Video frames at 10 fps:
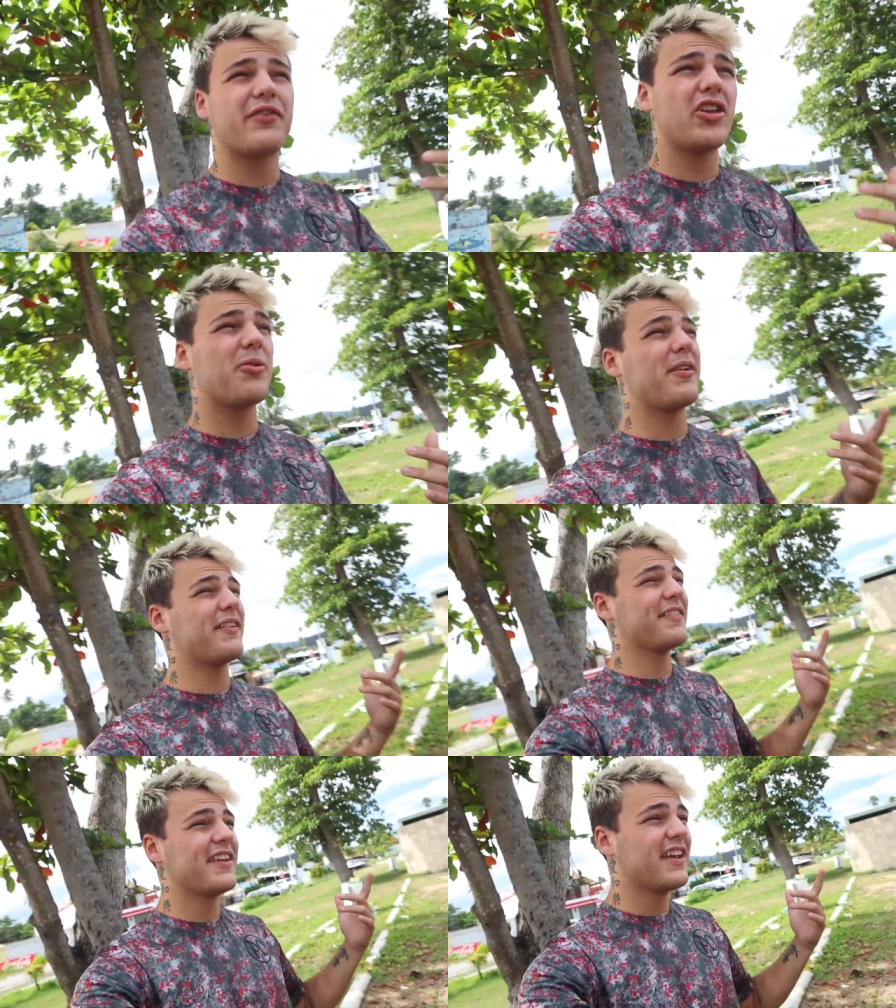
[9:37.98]
video, but
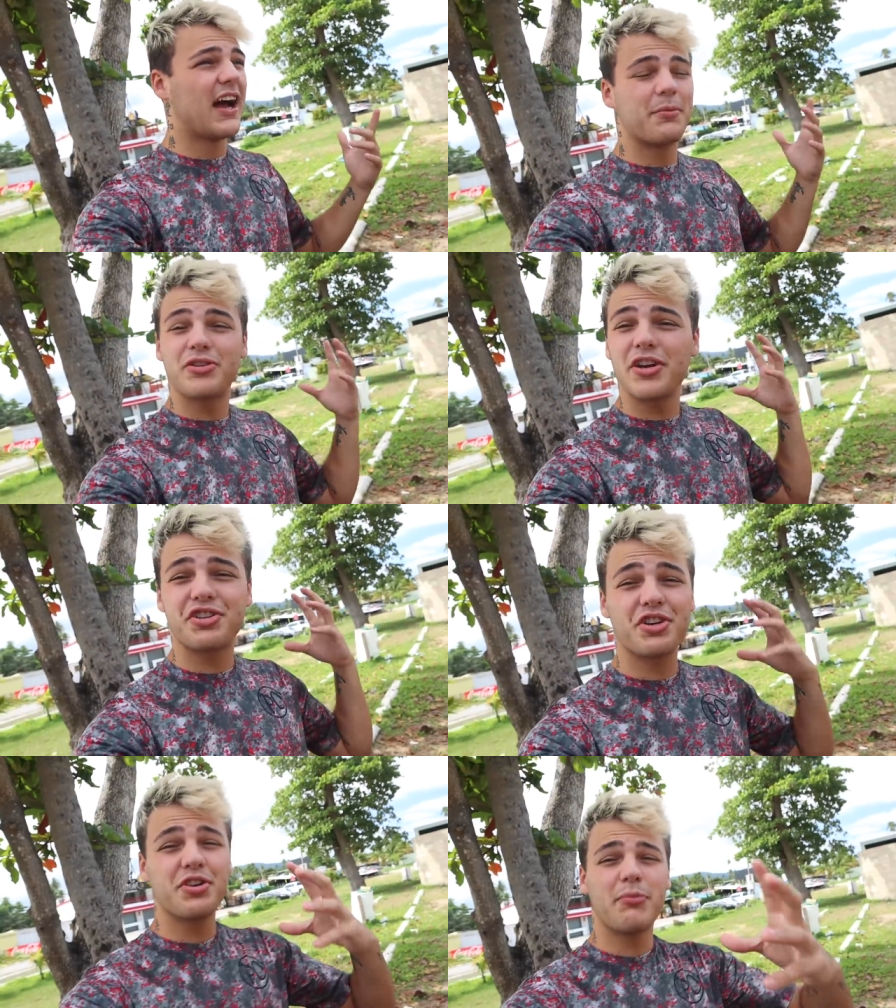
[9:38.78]
I'm trying to
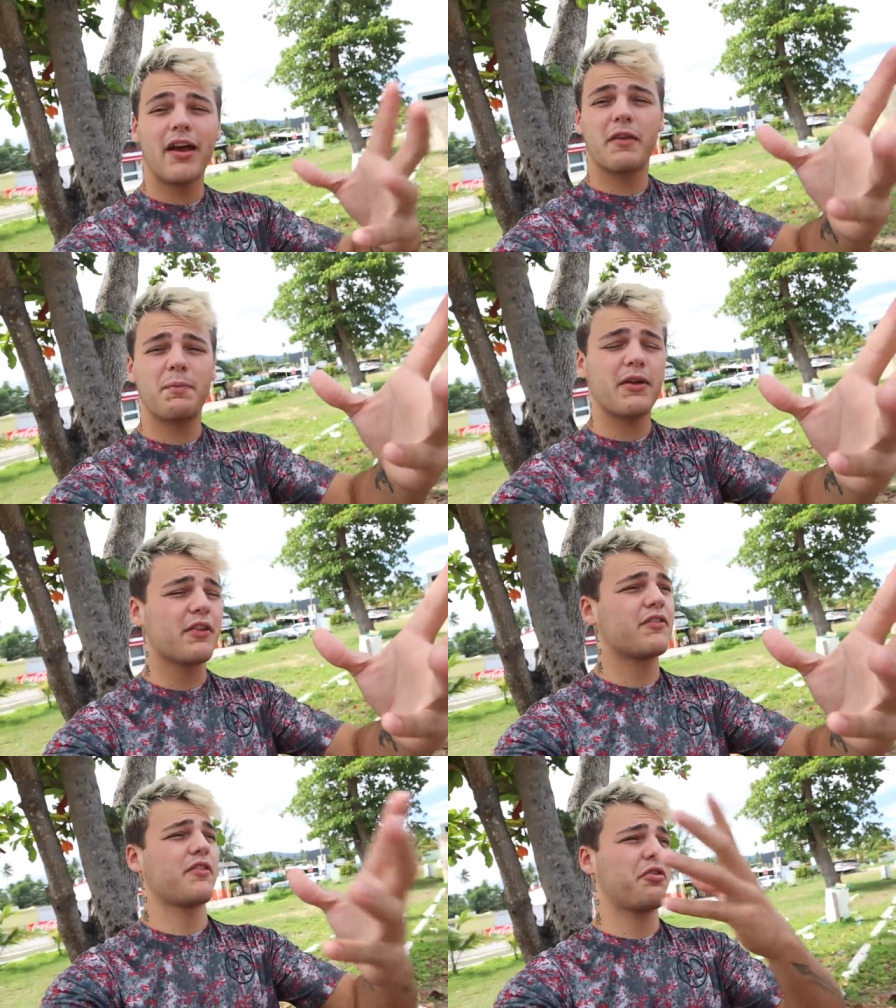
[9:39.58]
show you my
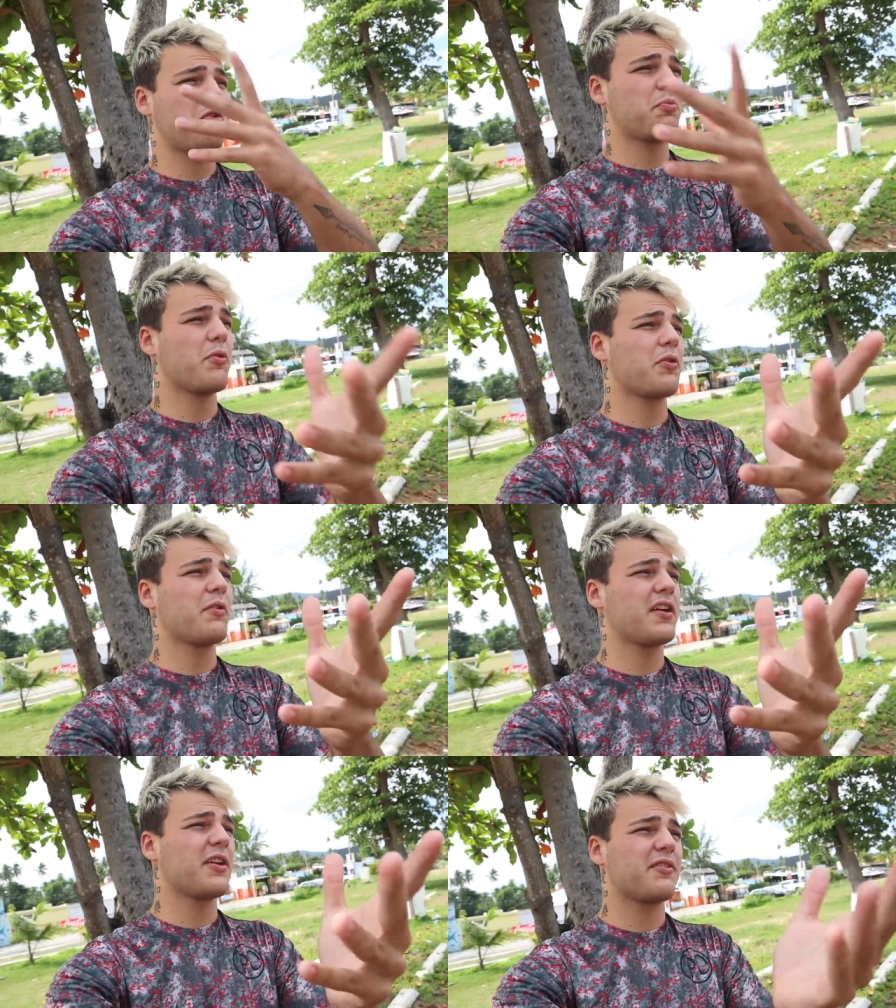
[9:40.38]
experience through Puerto
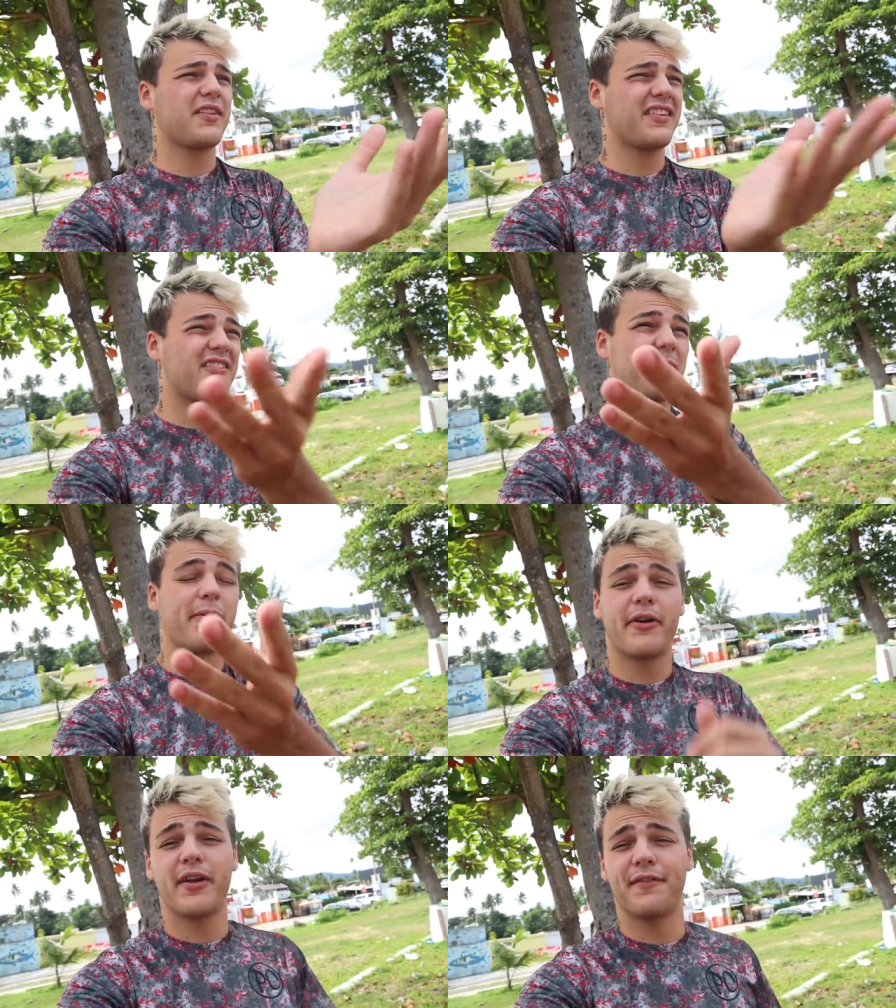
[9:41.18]
Rico, so that's just
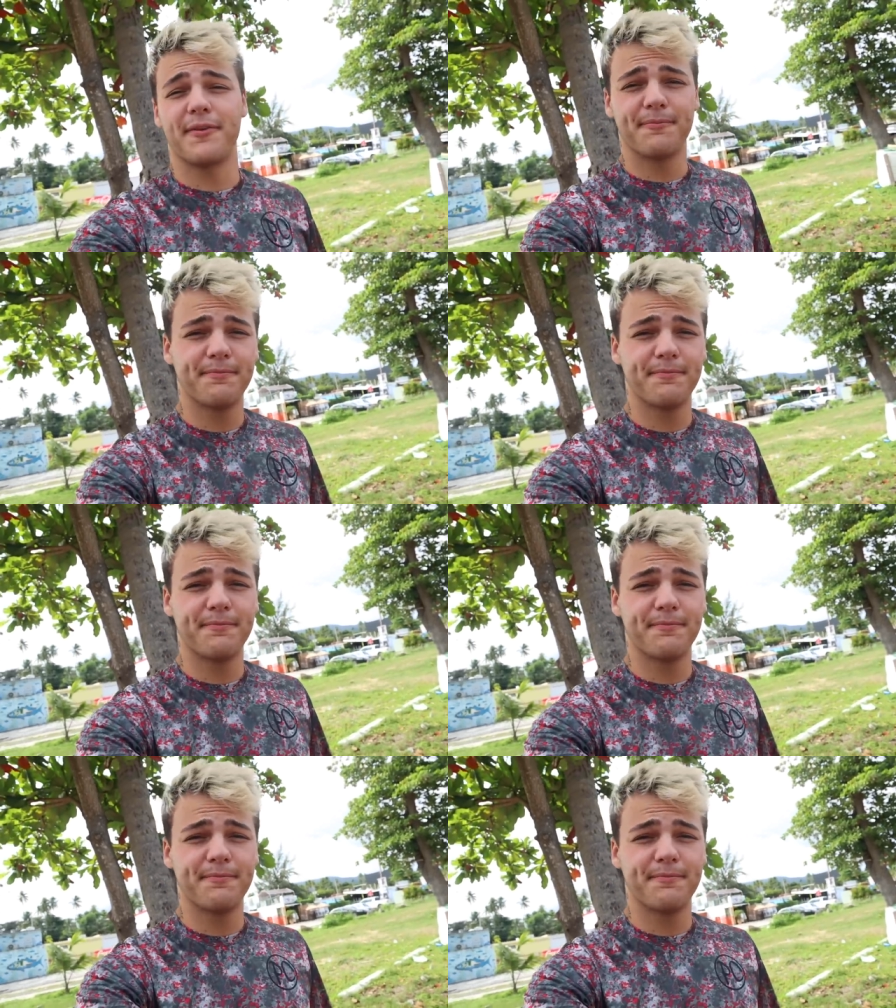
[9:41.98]
part of it.